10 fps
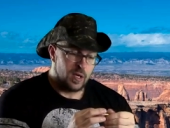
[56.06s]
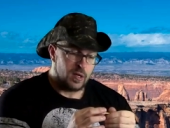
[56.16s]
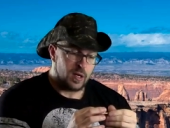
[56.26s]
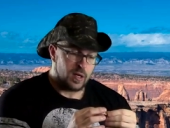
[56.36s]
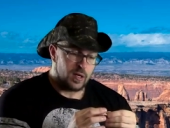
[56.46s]

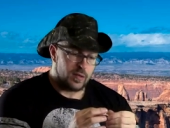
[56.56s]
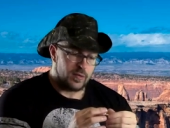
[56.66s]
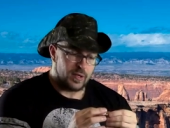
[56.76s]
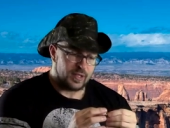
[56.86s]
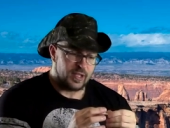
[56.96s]
uh,
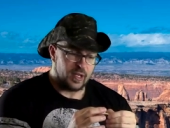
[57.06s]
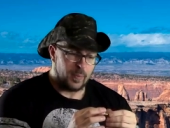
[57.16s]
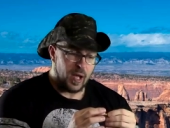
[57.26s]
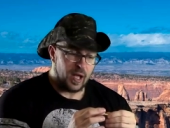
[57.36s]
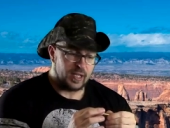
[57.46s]
like the
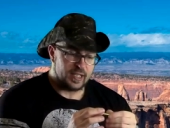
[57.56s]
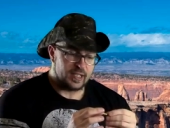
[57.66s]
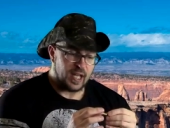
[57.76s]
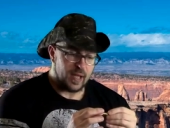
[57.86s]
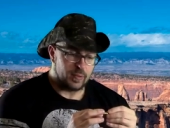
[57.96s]

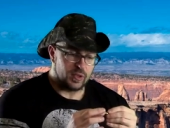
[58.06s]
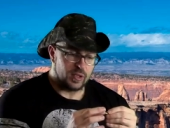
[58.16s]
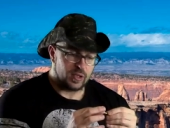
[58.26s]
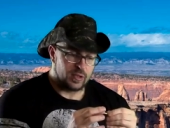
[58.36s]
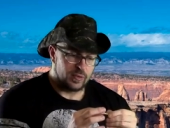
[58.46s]
Apollyon type
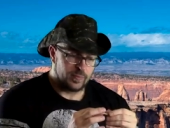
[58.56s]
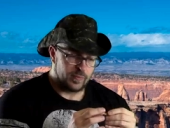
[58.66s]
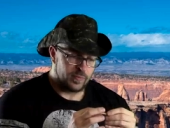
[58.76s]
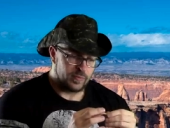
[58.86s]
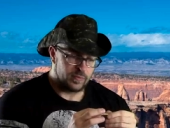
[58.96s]
look,
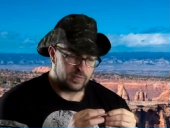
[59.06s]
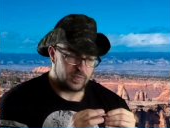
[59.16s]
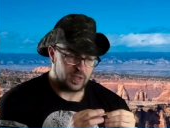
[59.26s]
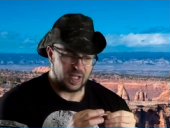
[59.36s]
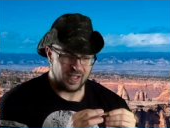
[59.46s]

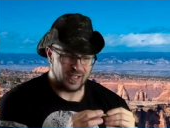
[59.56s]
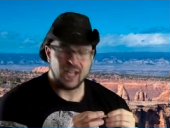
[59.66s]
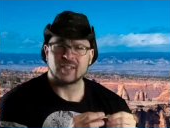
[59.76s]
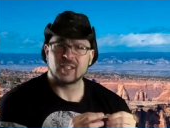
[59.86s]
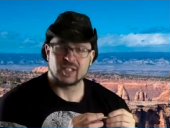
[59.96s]
guy, the
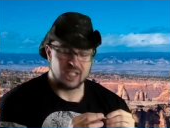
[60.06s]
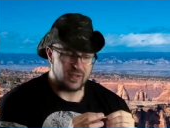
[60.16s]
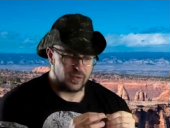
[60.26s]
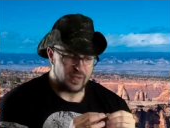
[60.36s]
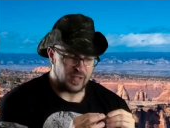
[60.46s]
guys like
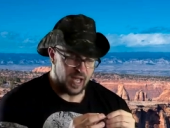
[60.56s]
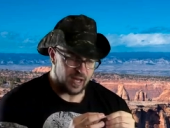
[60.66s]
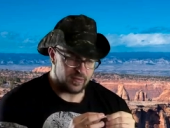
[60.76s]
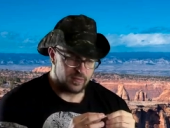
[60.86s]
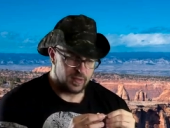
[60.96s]
Steve Reeves
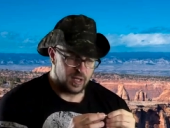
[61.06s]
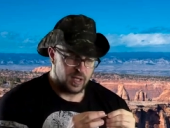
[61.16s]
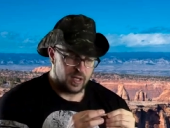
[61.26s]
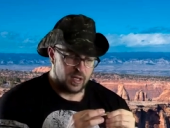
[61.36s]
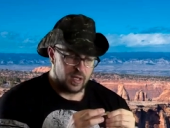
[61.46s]
had,
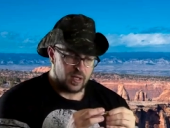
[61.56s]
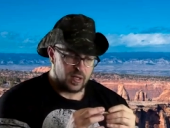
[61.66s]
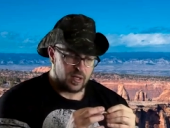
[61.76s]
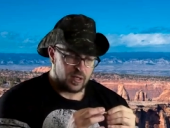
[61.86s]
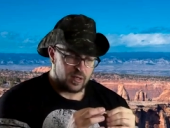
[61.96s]

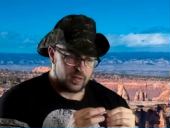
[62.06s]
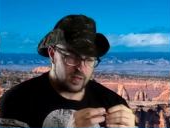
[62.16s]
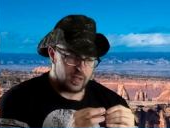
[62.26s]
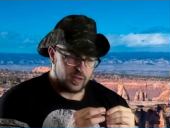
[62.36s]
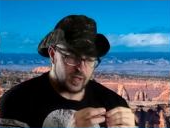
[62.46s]
uh,
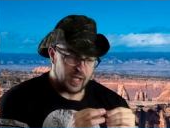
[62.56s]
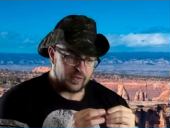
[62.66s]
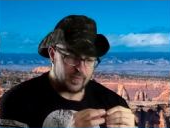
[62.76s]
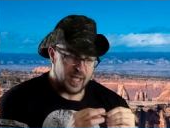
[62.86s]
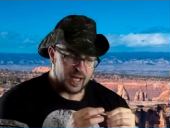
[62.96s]
you know,
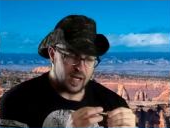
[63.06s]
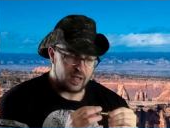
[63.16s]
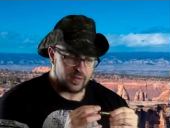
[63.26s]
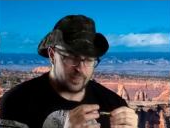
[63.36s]
guys from that era,